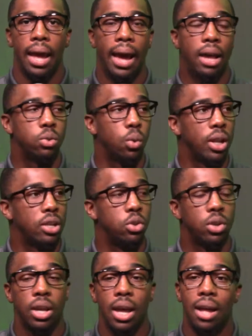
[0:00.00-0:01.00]
as well as you
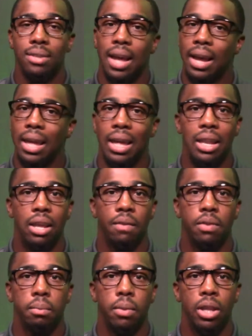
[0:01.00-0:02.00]
can contact any
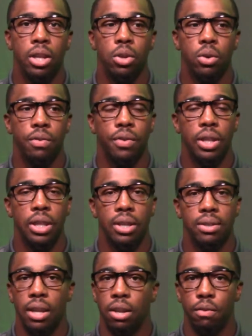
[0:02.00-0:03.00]
of the Millennial
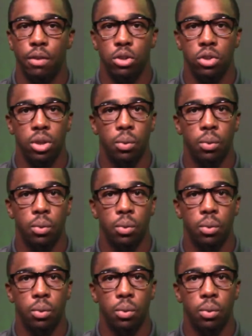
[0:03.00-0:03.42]
affiliates individually,